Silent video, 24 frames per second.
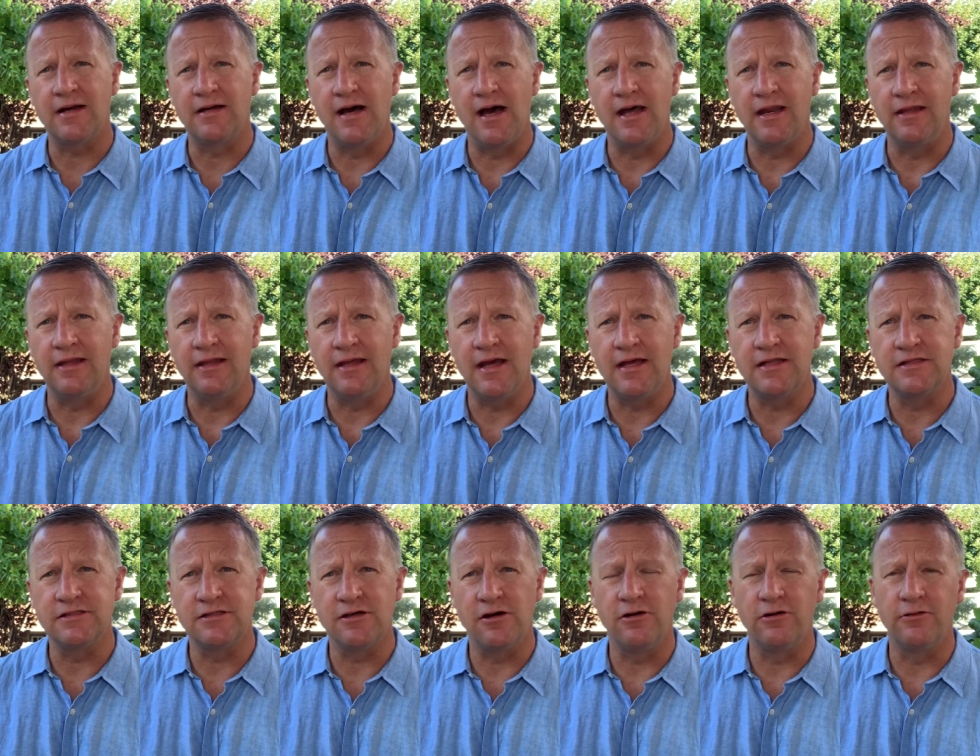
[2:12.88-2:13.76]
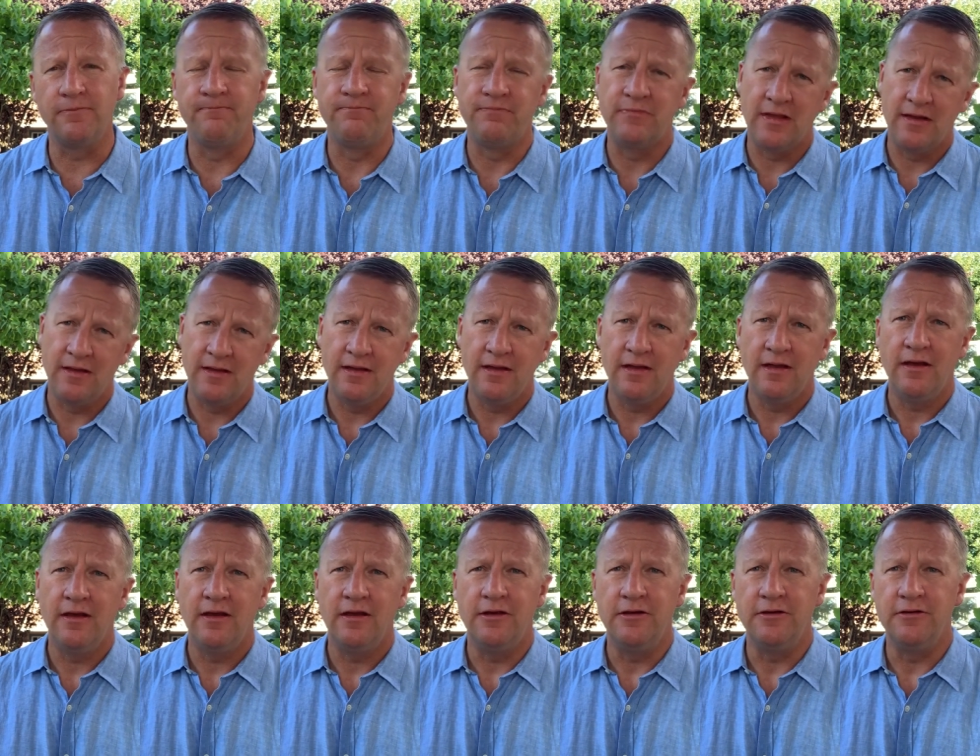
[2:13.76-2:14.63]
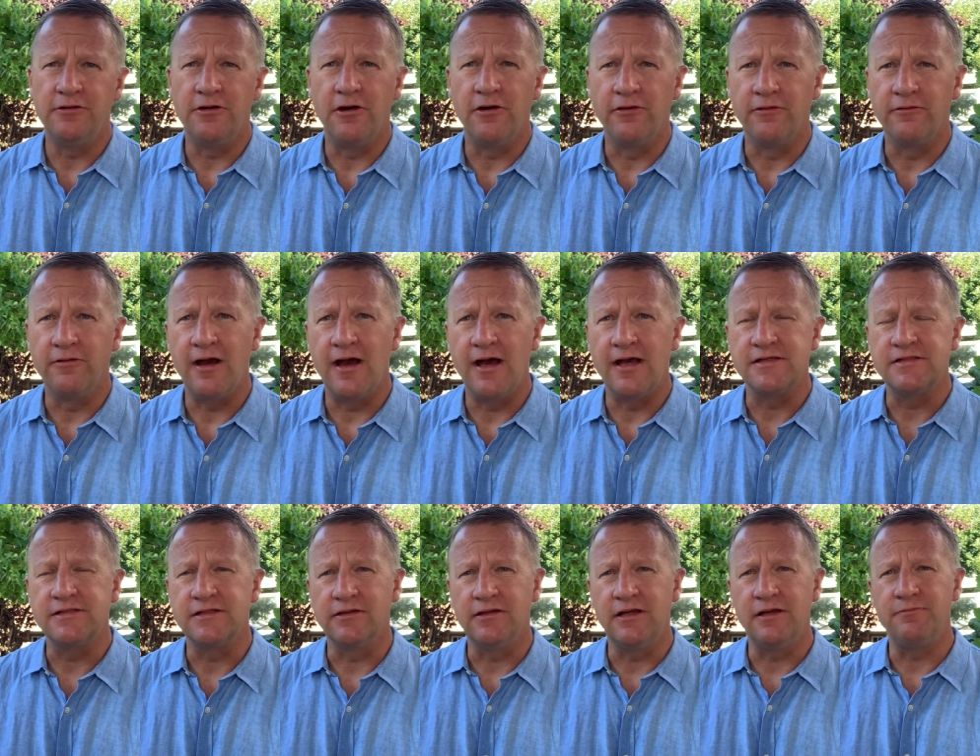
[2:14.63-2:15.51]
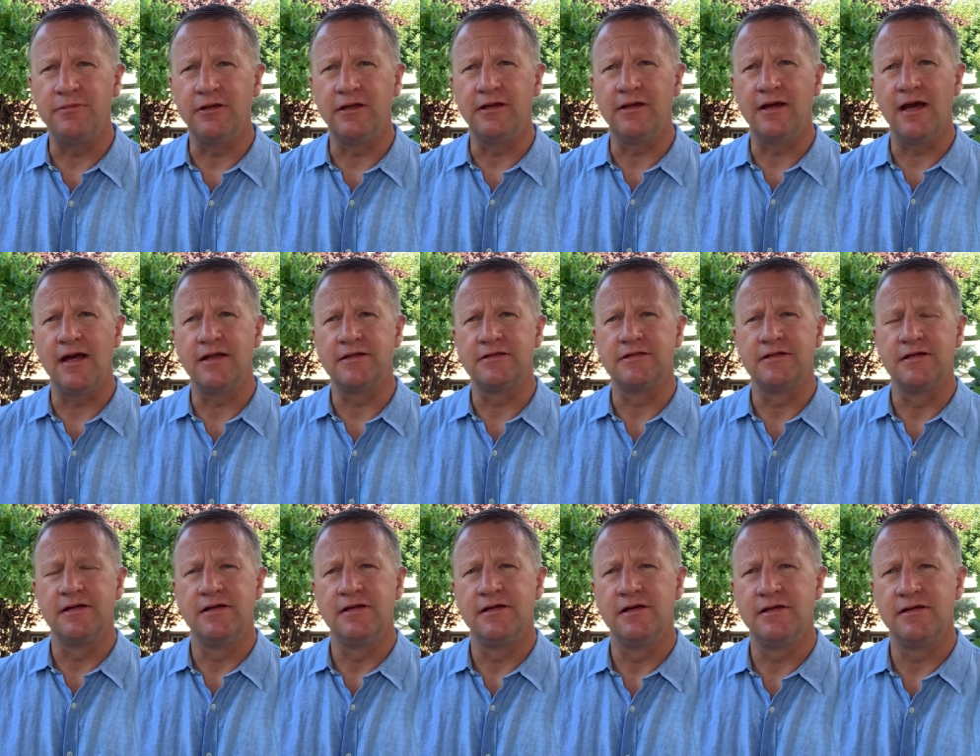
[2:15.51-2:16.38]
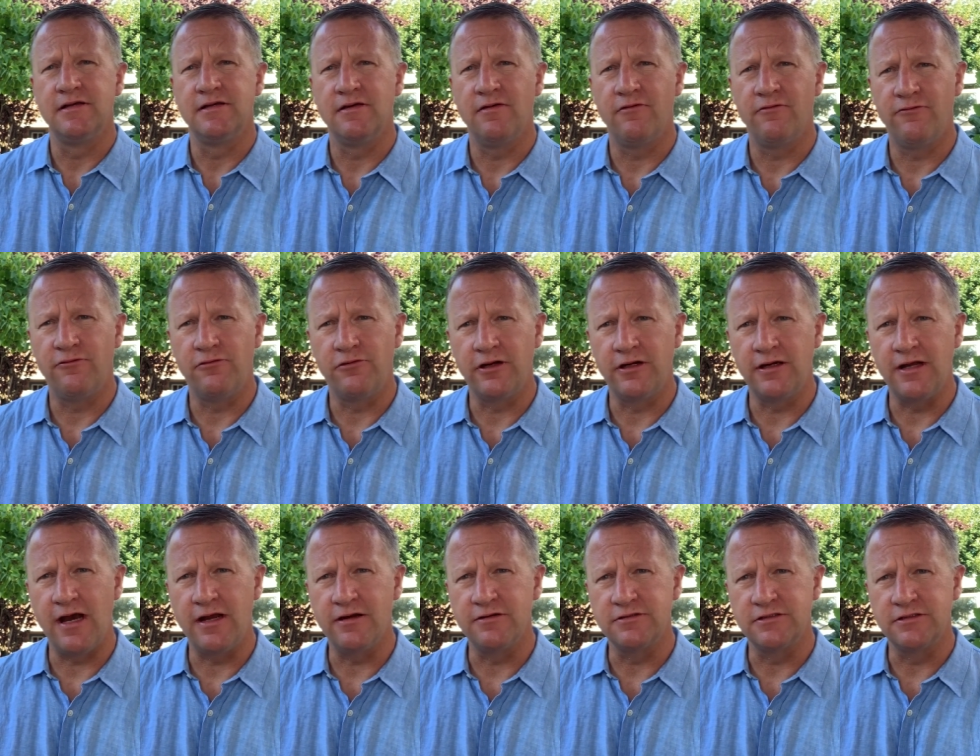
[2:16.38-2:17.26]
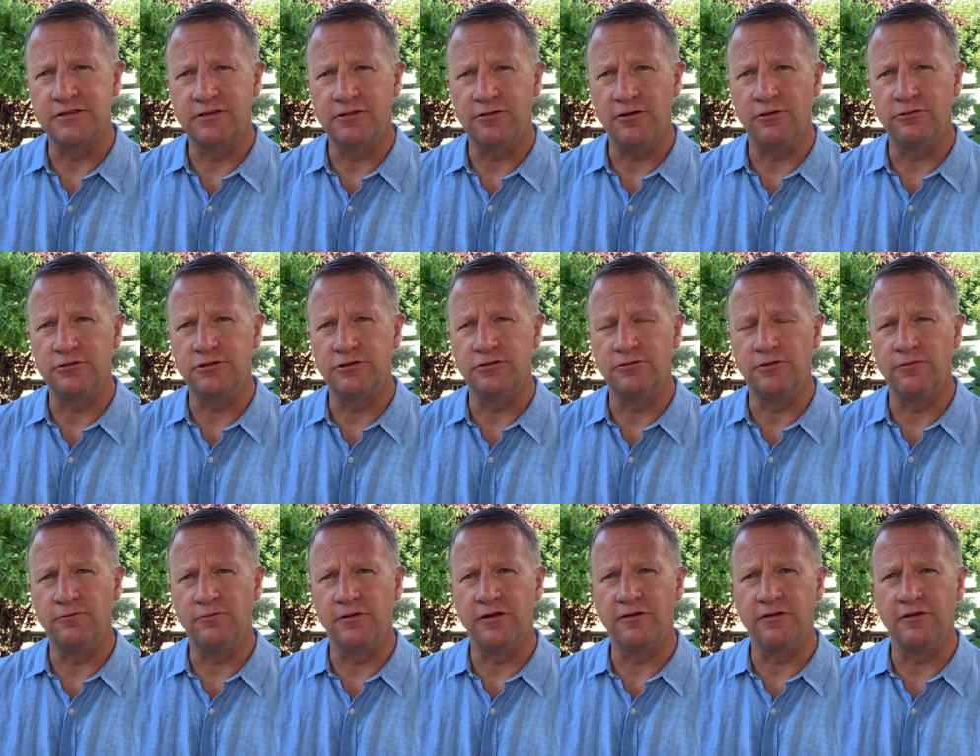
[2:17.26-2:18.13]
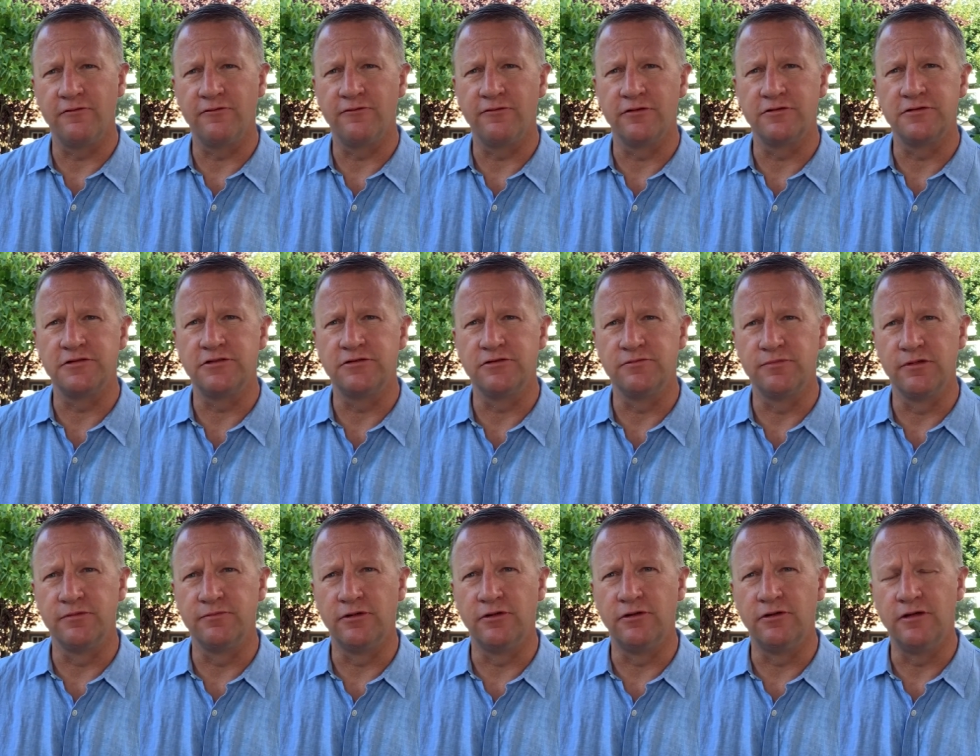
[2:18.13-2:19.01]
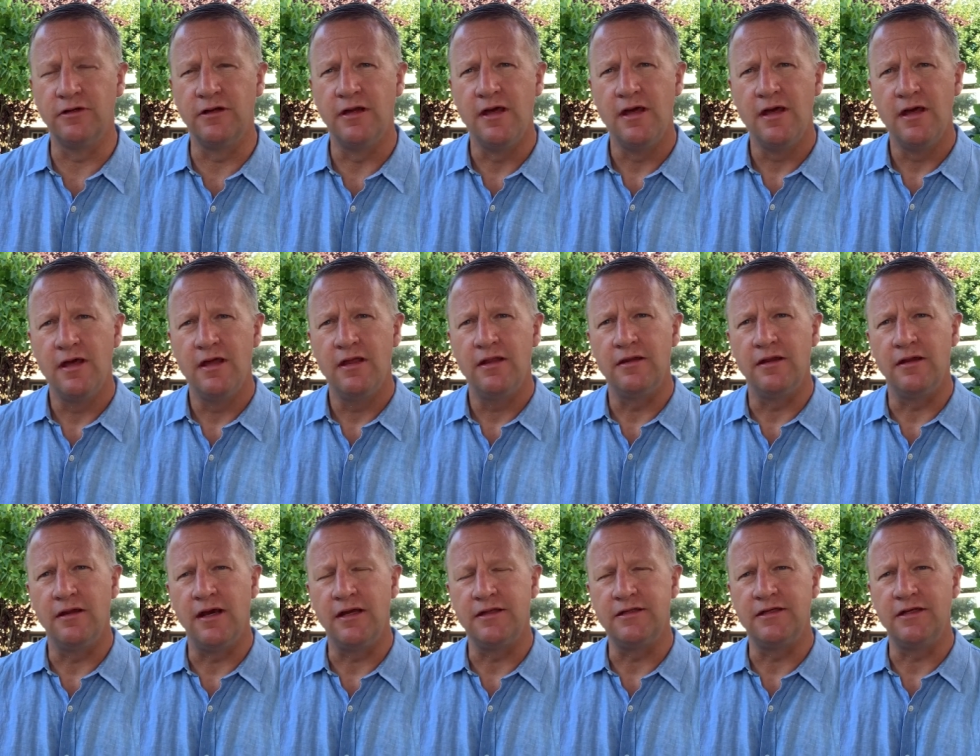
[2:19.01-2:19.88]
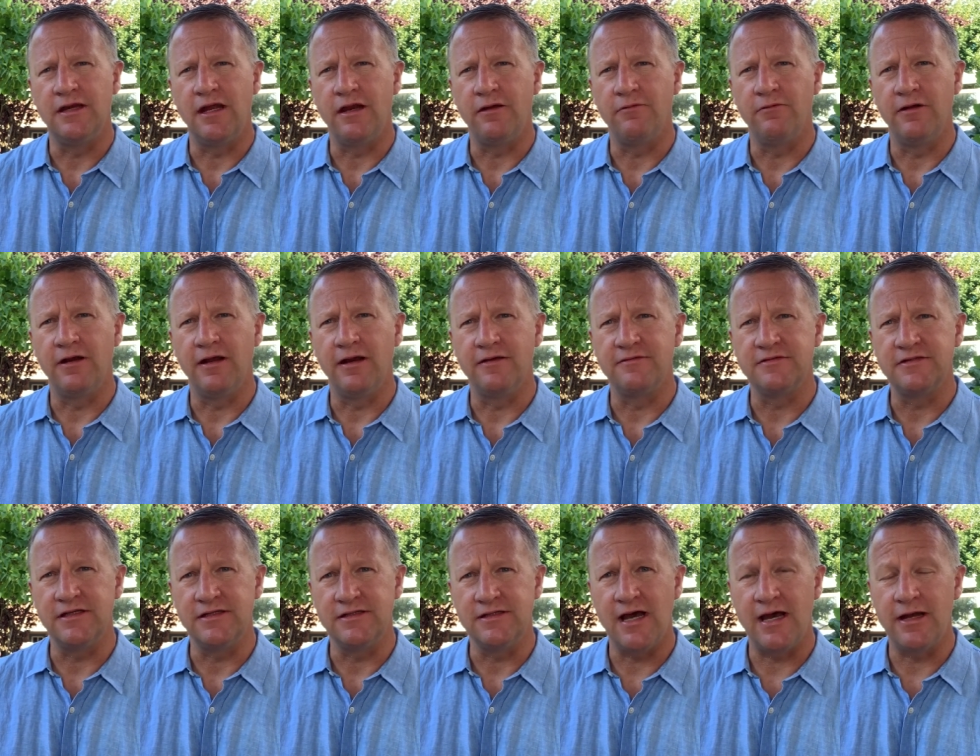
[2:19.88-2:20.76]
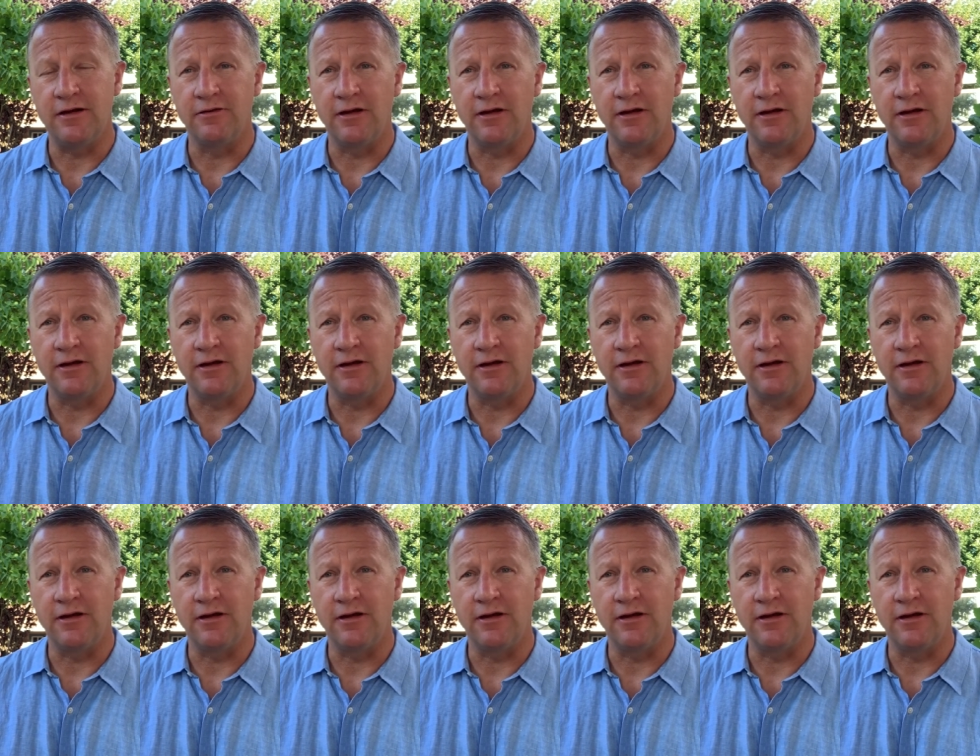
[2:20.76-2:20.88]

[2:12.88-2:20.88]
line of the end zone. You know the rest, leaping catch. 49ers go to and win their first Super Bowl in the 1981 NFC title